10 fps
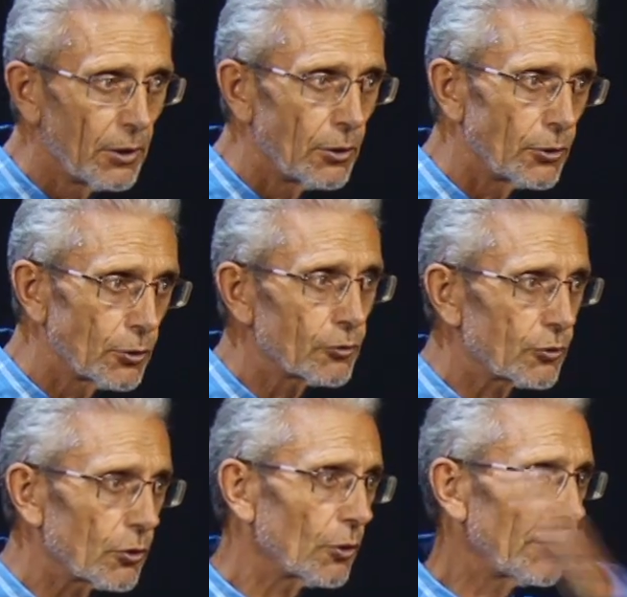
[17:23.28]
used to
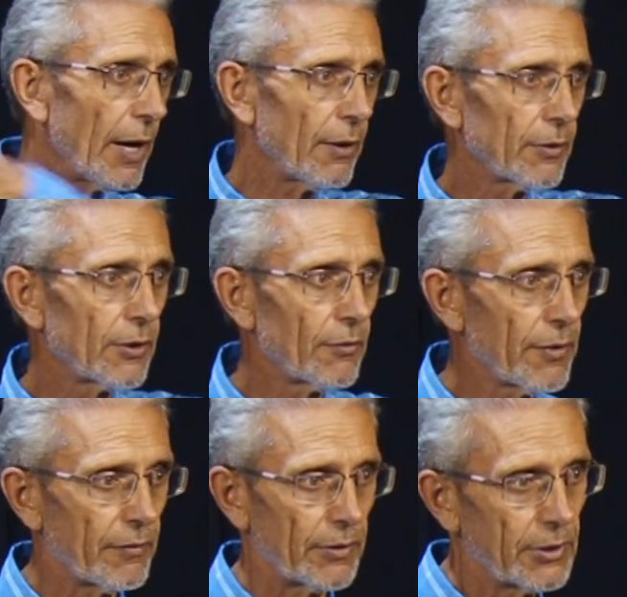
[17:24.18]
go down in the
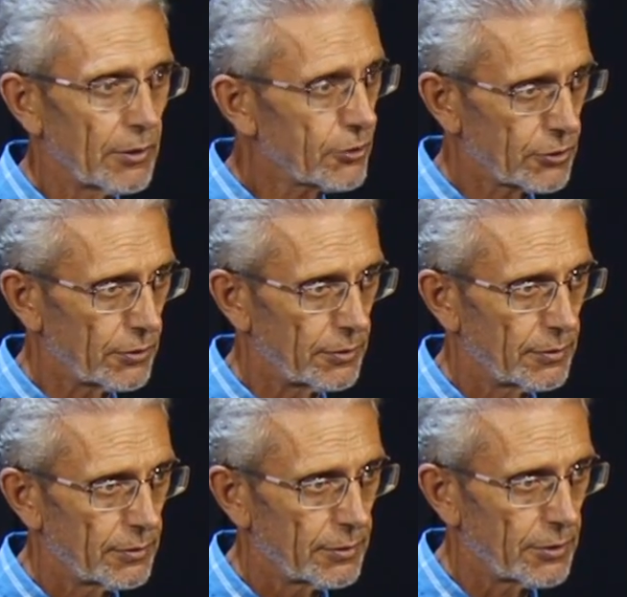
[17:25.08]
river, in the ocean,
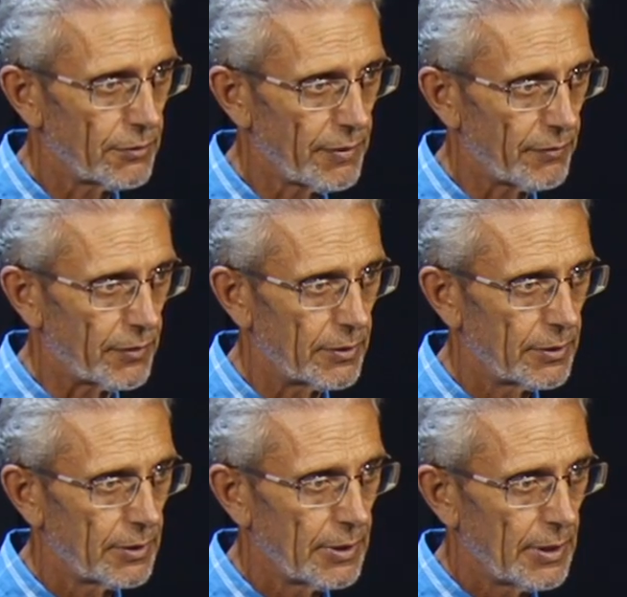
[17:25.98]
in the river.
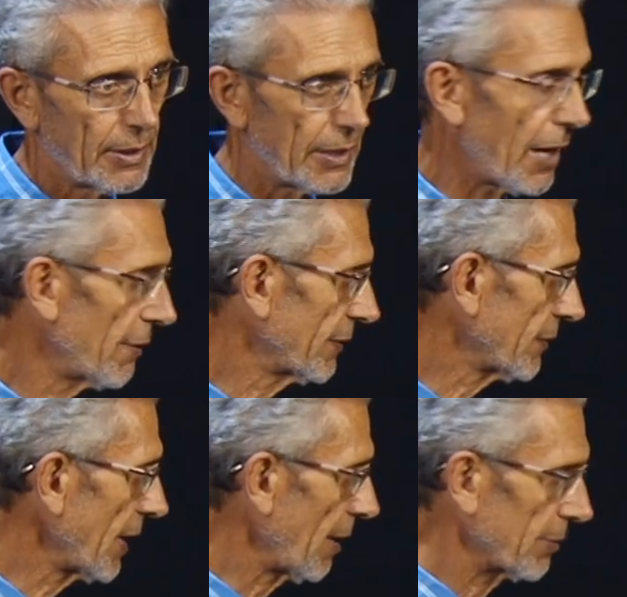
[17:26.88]
Now it's
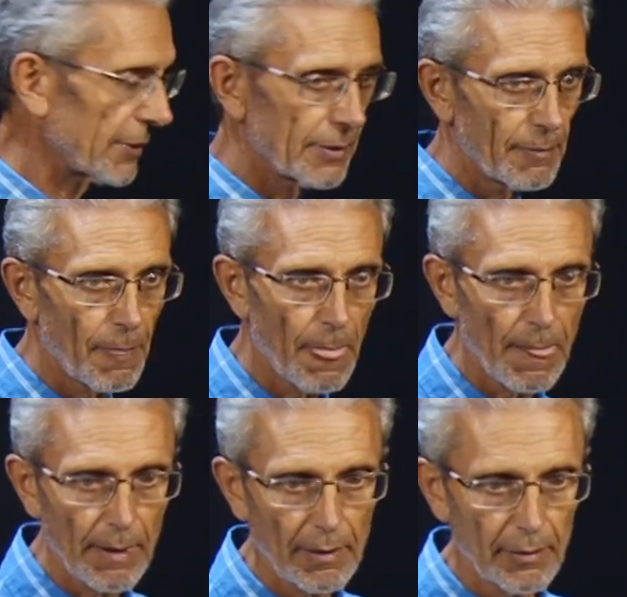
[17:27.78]
kept
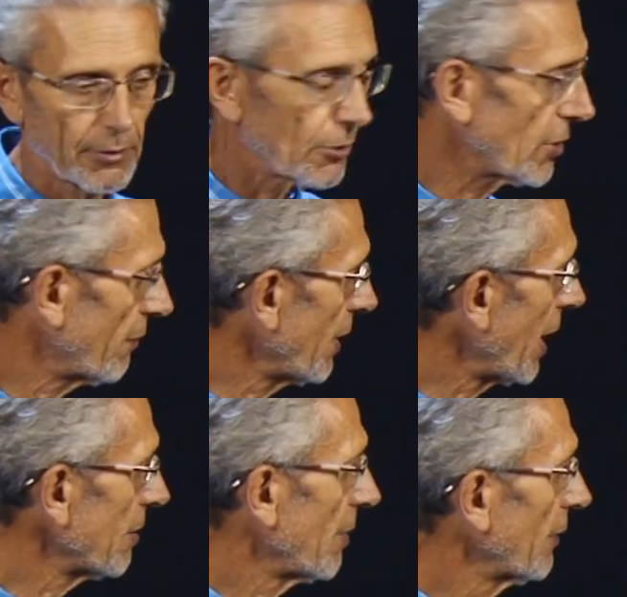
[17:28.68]
because you have
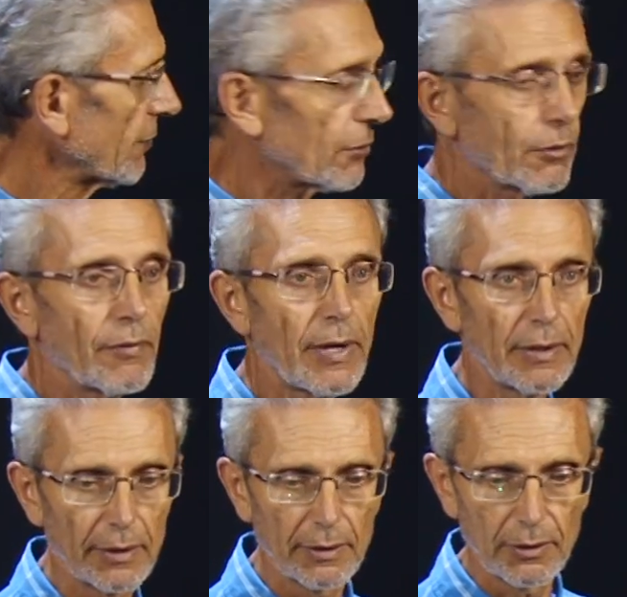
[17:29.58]
9 months no
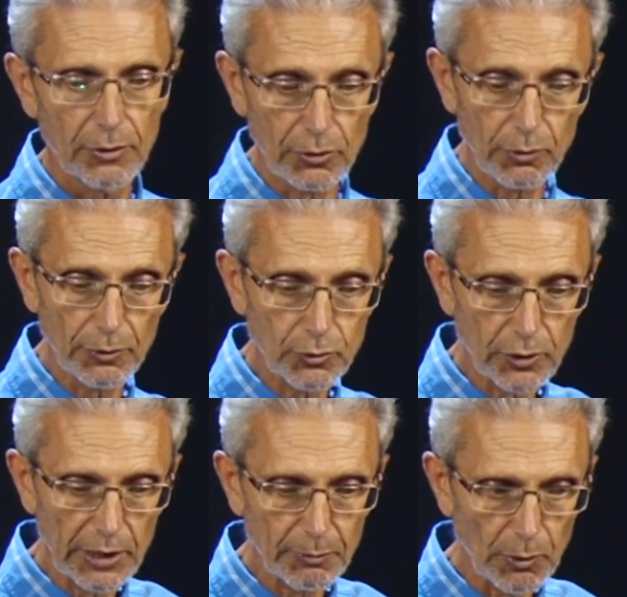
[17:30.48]
rain. So you want to
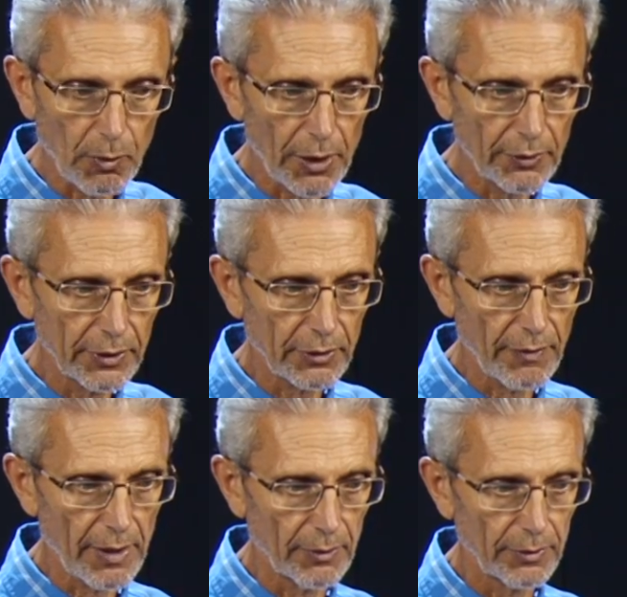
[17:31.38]
keep the water in the
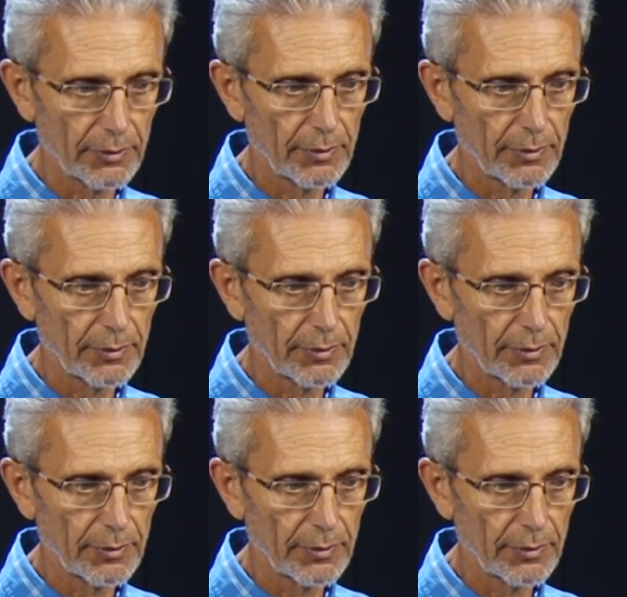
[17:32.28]
ground.